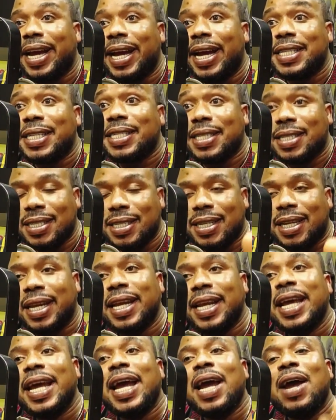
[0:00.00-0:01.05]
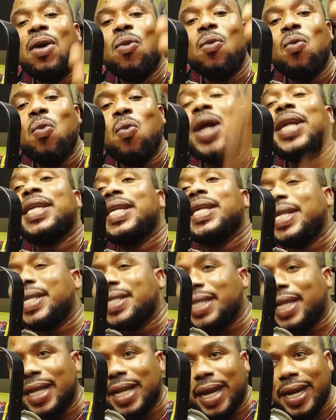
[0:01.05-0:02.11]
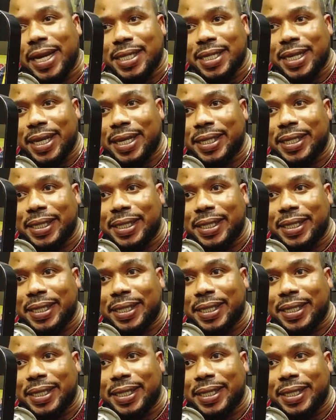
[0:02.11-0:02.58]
citizen. When did he tender it in?